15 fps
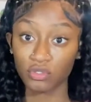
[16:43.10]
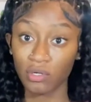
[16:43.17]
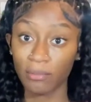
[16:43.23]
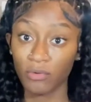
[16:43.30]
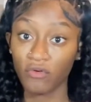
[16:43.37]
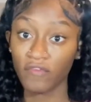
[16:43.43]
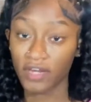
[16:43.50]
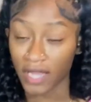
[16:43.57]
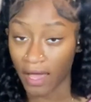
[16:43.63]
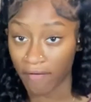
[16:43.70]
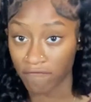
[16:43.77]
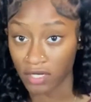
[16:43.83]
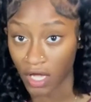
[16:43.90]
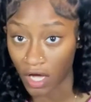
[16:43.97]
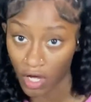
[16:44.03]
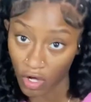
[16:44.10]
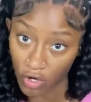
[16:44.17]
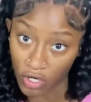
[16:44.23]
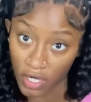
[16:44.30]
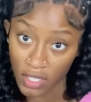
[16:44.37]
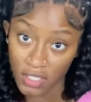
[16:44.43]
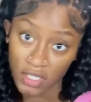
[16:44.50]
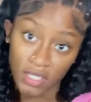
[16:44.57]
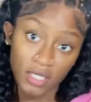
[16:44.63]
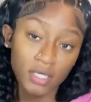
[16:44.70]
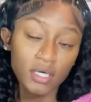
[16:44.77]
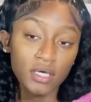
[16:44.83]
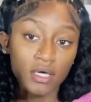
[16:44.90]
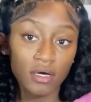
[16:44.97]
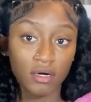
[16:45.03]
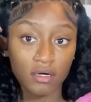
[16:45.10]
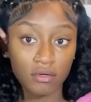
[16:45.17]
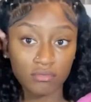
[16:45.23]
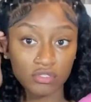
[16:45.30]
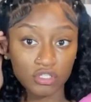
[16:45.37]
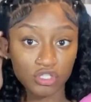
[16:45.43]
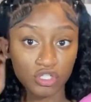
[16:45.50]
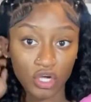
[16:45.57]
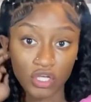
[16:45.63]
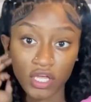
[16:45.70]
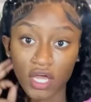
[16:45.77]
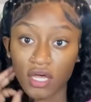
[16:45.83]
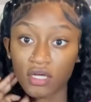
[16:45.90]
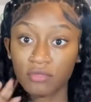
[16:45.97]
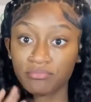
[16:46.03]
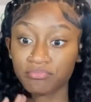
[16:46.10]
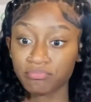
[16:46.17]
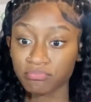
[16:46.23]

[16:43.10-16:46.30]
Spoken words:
a move-in day vlog to show you